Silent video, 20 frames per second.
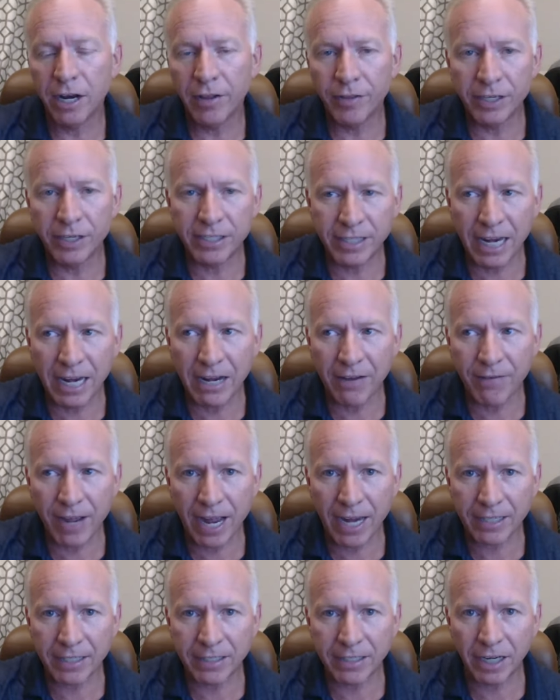The SAVE
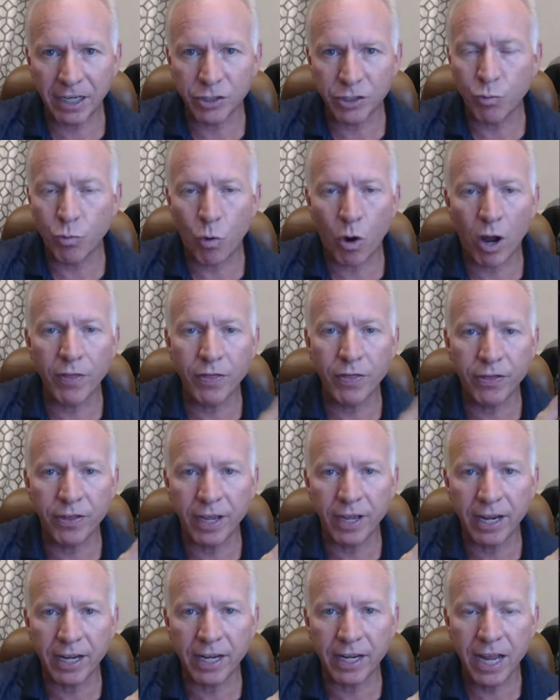Act does one
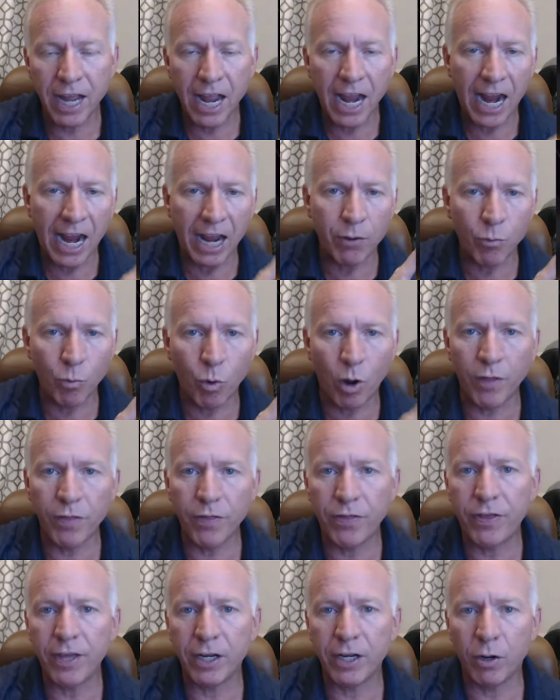thing and one
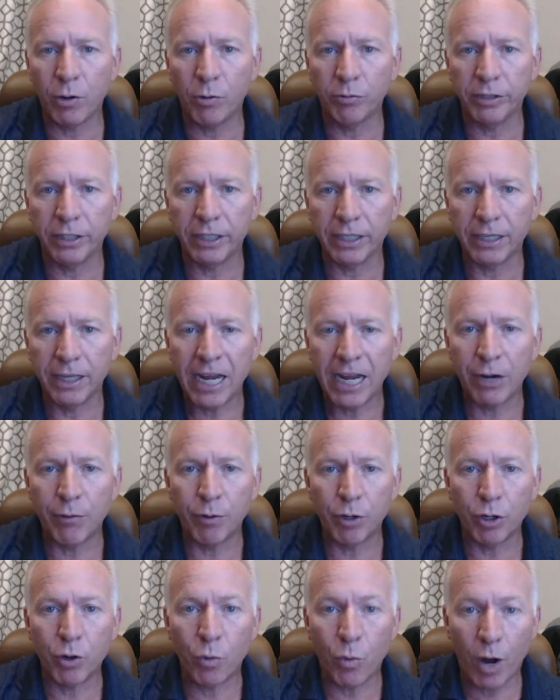thing only it
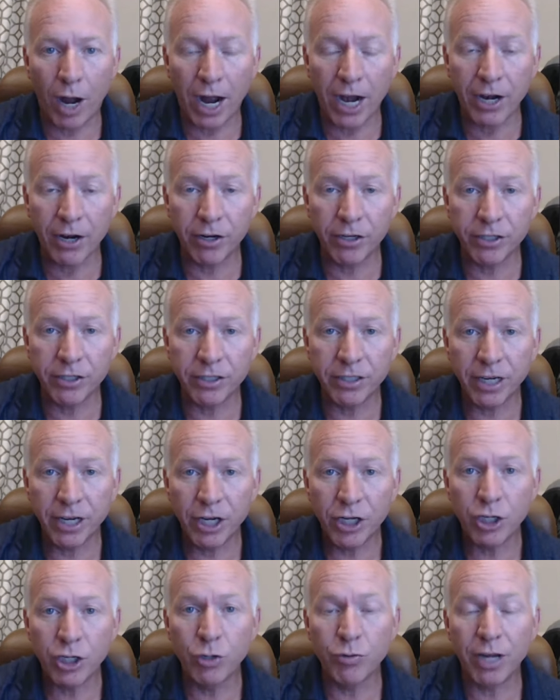requires
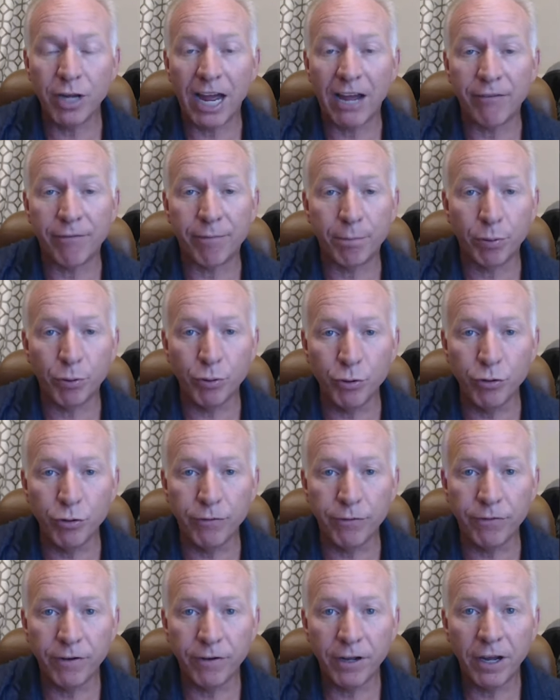you to have
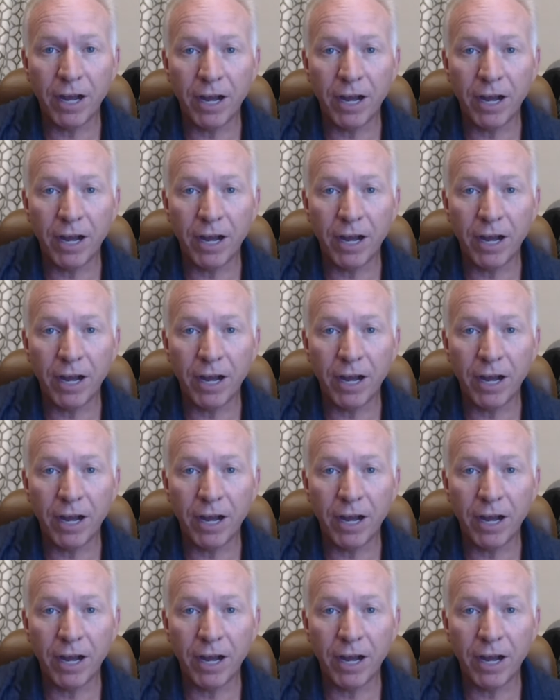proof